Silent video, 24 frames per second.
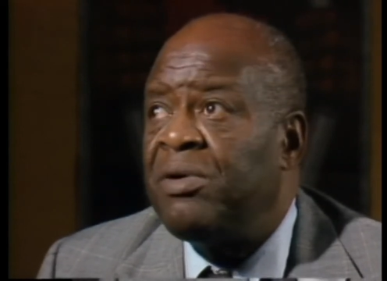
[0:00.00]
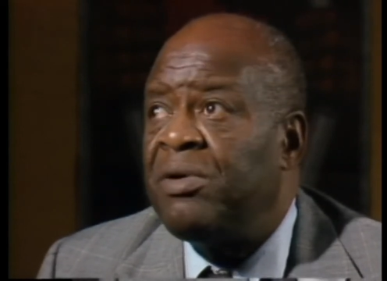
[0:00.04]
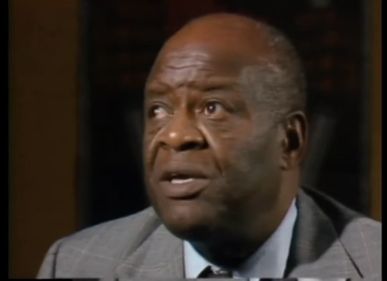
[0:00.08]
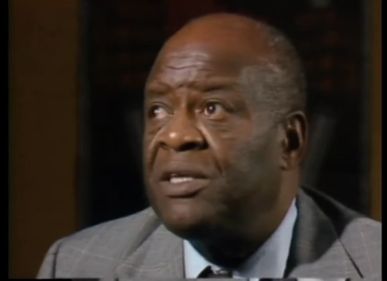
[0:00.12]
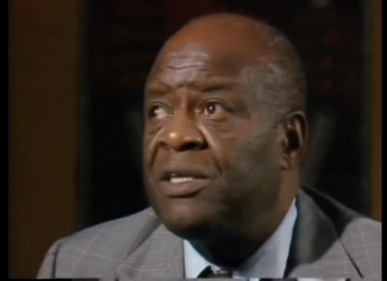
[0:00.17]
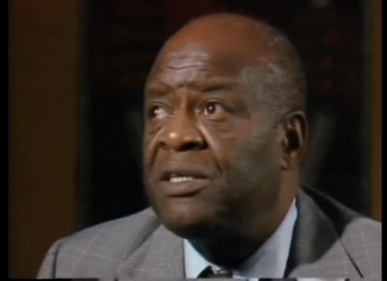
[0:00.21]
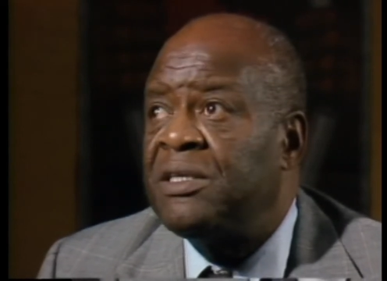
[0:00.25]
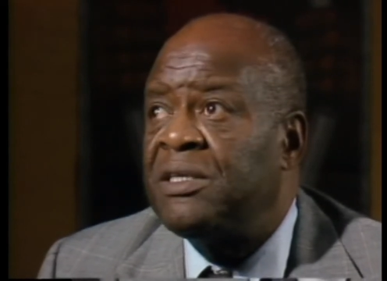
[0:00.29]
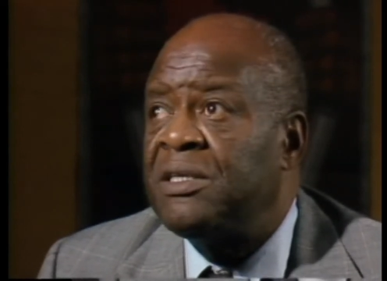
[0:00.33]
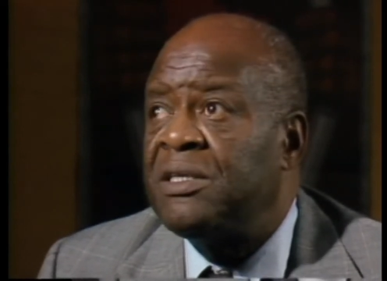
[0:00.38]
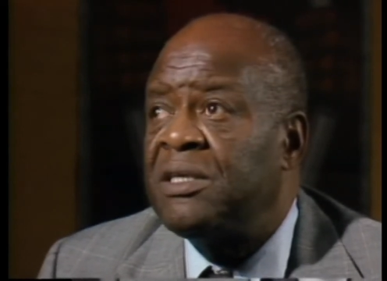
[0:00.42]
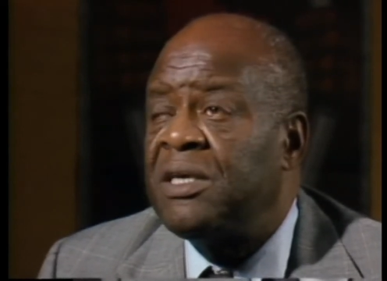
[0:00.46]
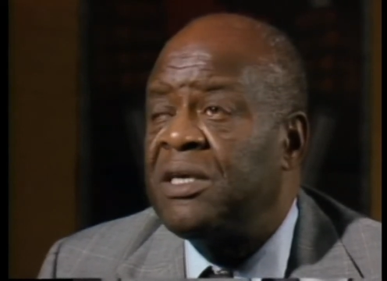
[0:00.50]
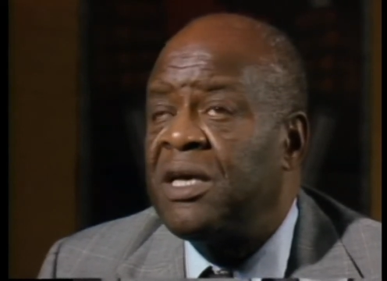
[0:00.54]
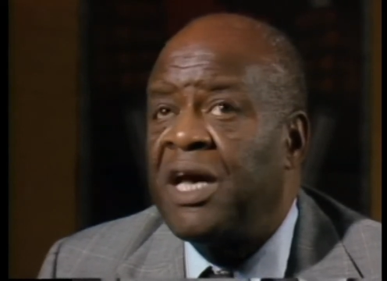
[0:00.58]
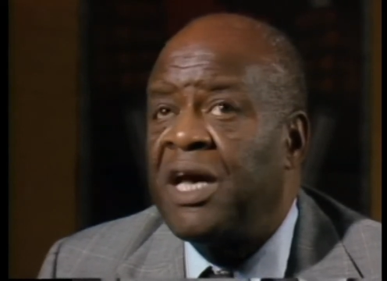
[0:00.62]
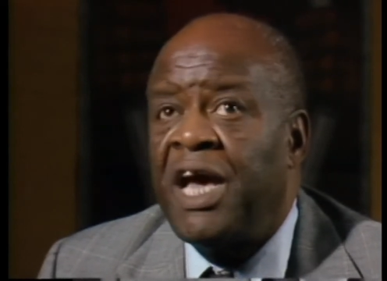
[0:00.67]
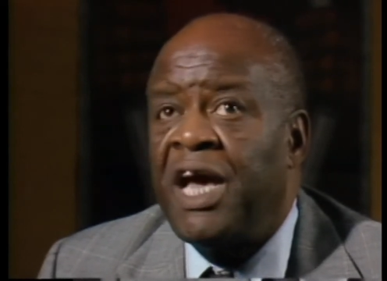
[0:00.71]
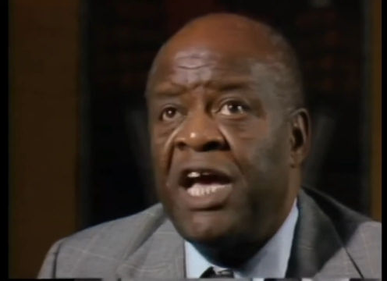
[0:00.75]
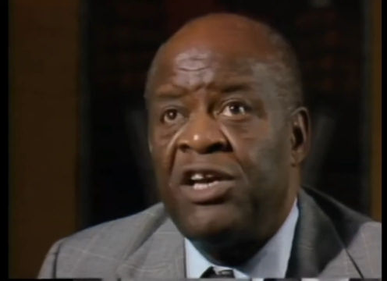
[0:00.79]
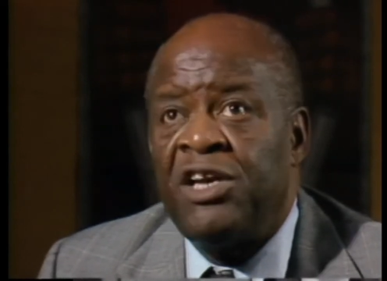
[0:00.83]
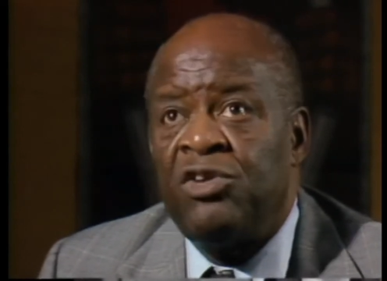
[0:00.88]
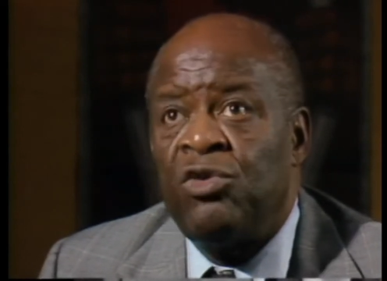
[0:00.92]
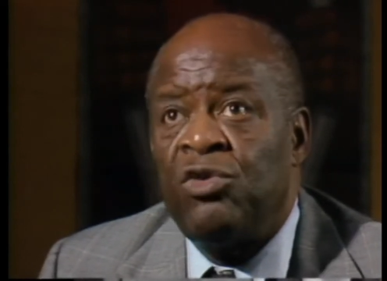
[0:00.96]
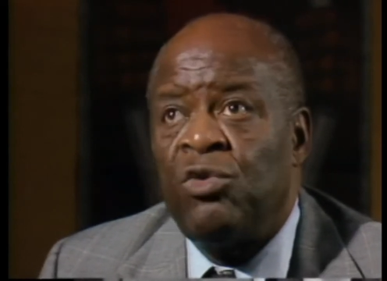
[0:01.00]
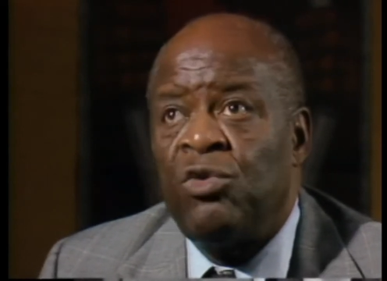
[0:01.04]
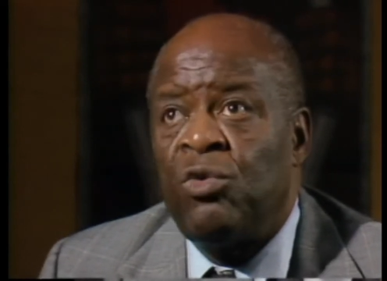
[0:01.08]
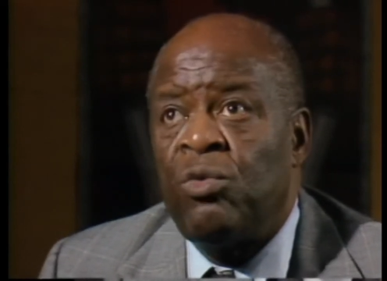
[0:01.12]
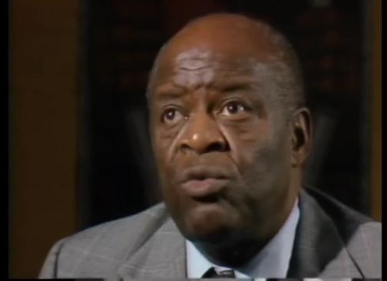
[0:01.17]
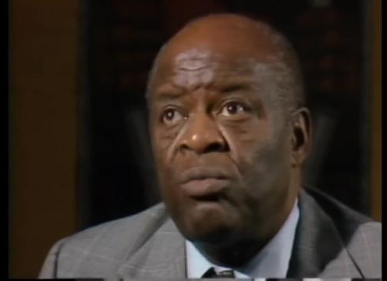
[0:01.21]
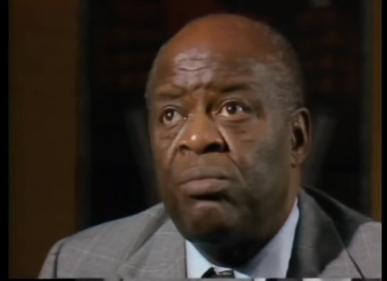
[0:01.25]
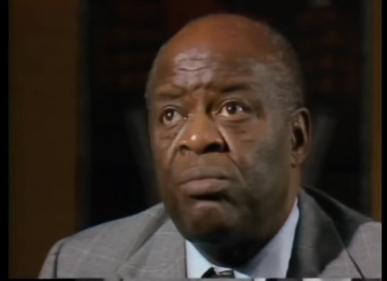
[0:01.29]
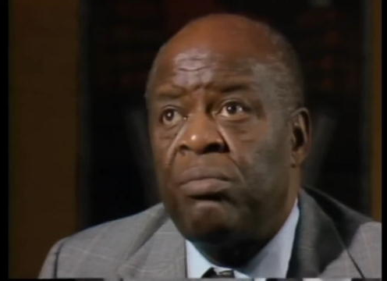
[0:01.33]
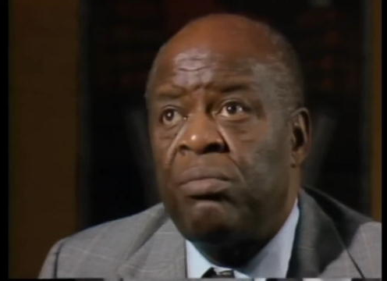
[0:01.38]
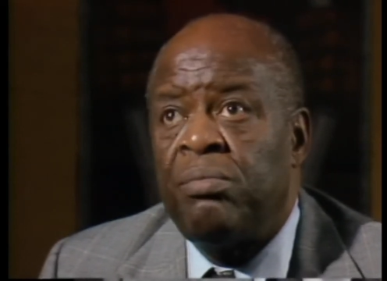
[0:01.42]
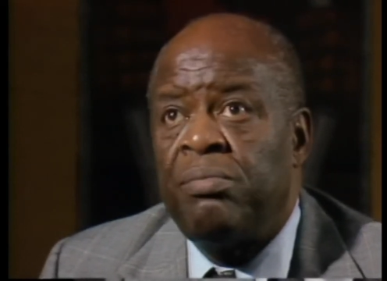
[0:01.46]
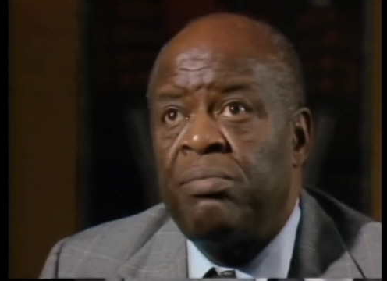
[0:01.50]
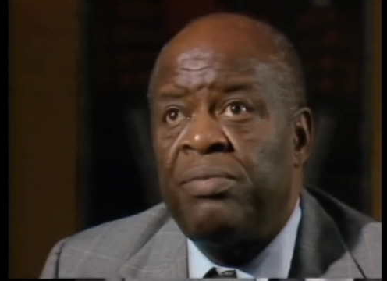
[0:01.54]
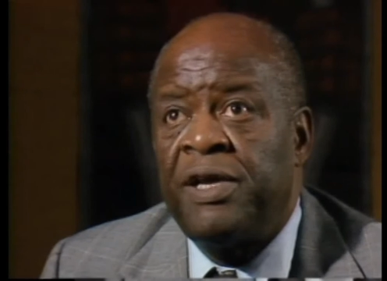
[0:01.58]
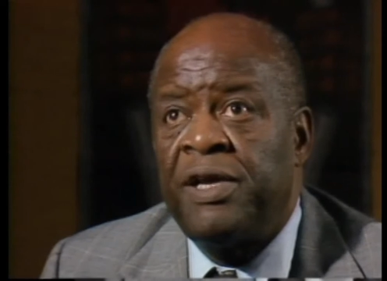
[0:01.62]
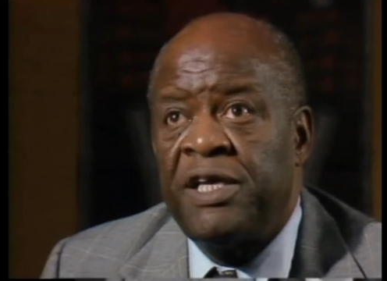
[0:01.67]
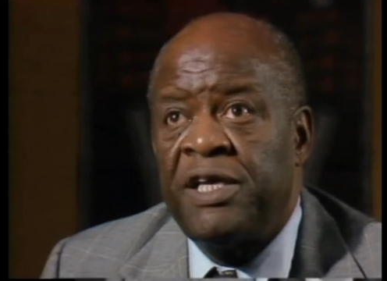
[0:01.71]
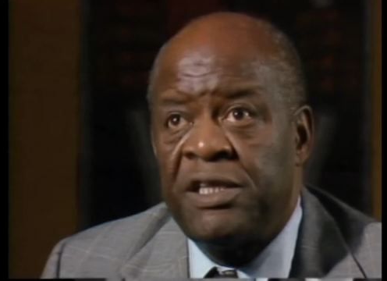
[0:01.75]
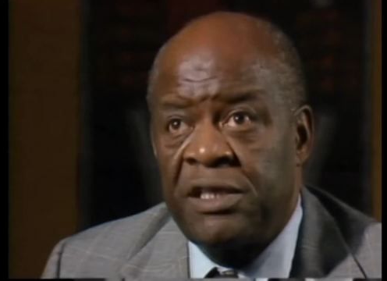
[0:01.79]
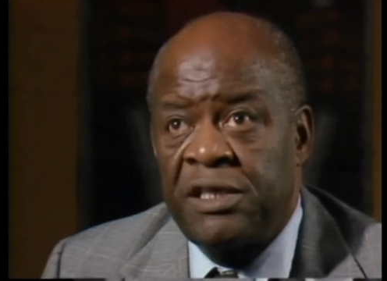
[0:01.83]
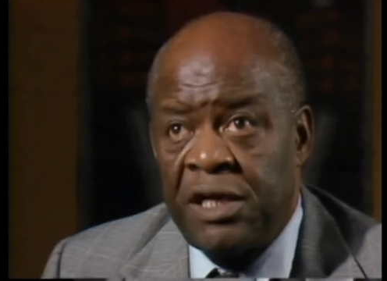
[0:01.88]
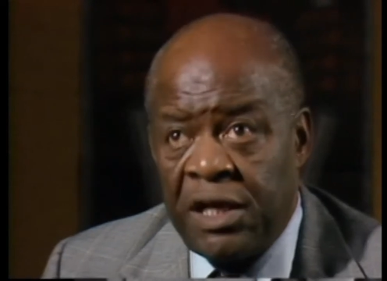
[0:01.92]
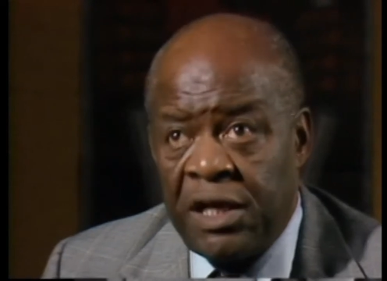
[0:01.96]
but had no
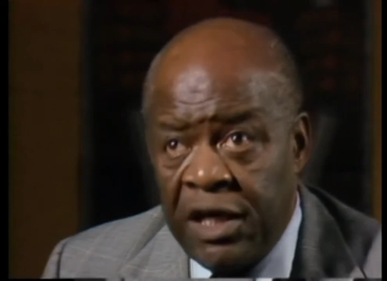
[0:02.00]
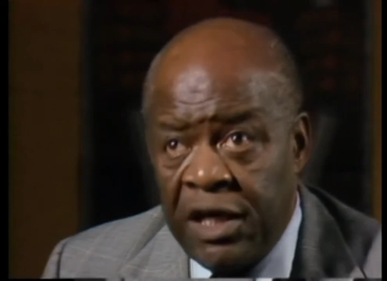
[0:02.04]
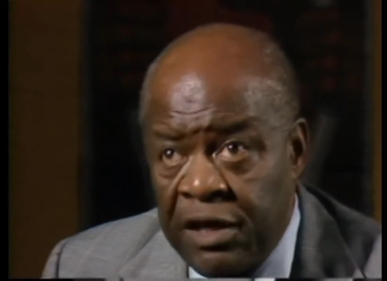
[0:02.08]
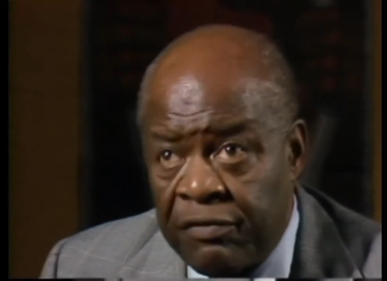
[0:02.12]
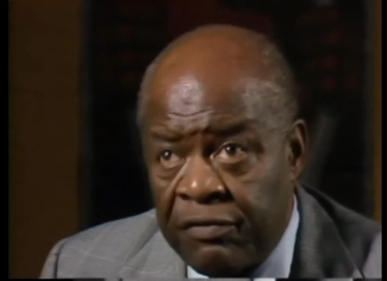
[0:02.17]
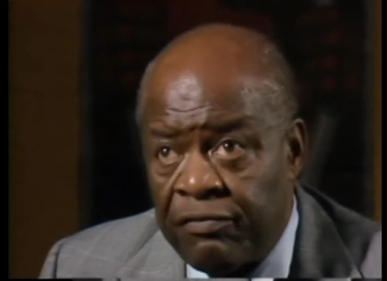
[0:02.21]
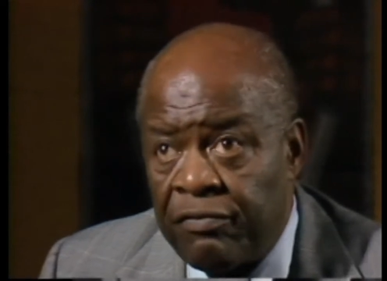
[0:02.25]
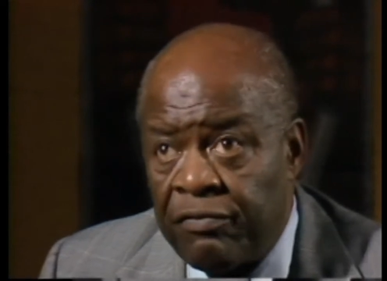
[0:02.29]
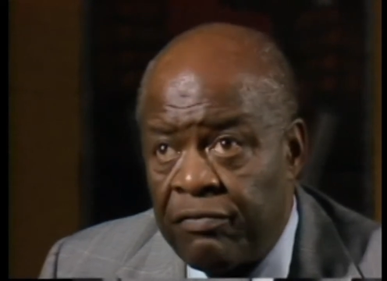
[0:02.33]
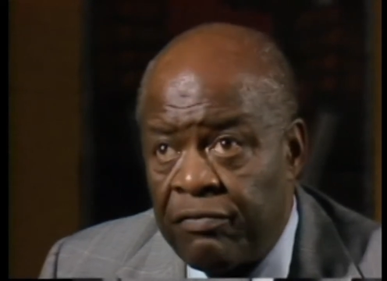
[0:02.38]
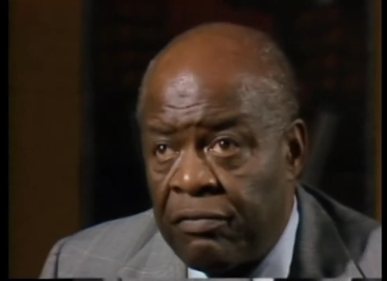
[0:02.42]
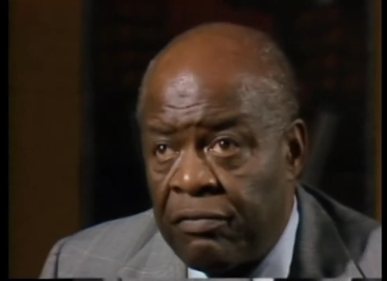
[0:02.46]
place to live.